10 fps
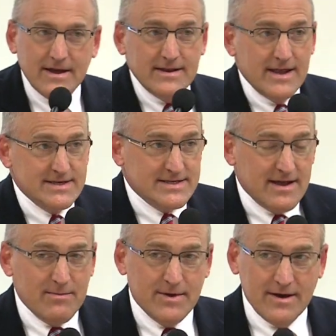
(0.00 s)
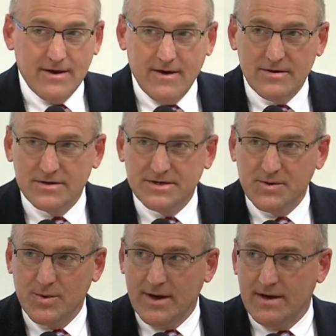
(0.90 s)
And next, I'm honored
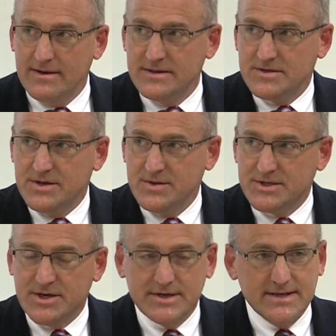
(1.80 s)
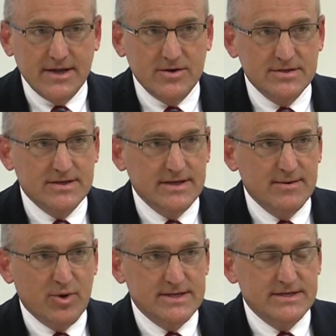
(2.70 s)
to introduce Jerry Sanders,
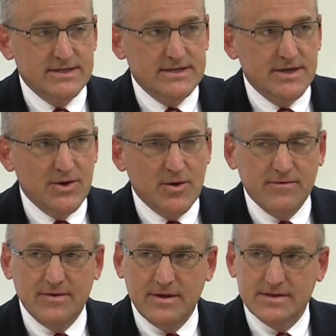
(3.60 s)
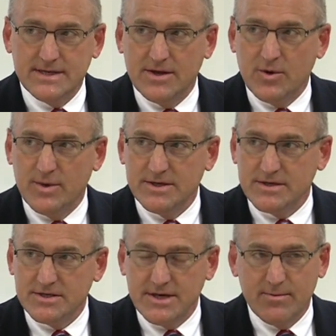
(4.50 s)
the president and CEO of the San Diego
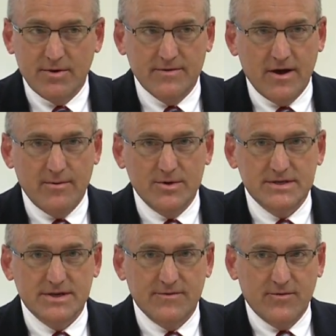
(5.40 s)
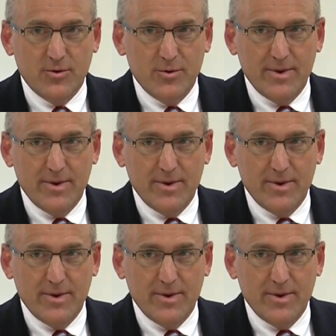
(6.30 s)
Regional Chamber of Commerce and former